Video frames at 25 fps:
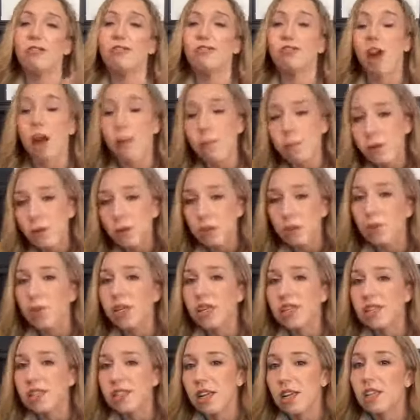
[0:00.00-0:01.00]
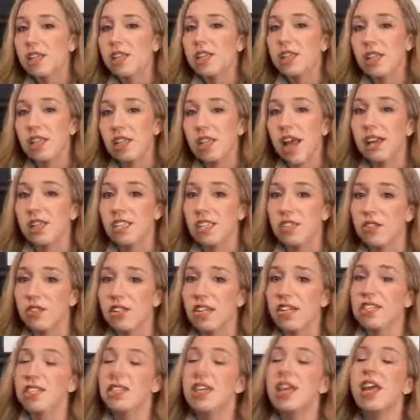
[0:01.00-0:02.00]
from those Reading Center skill
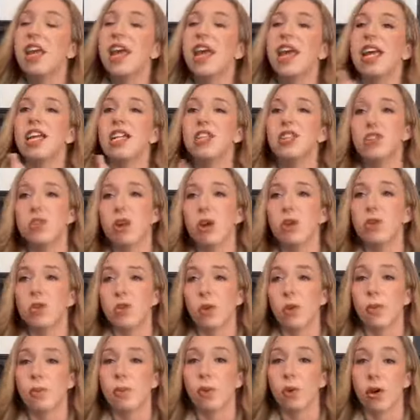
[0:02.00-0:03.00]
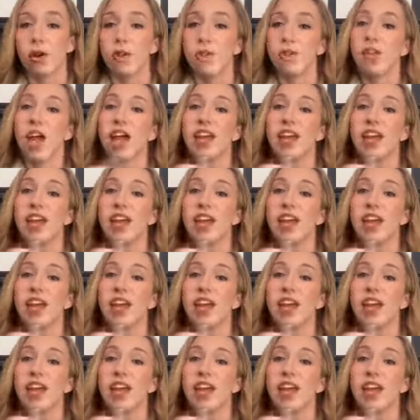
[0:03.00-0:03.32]
activities is so, so important.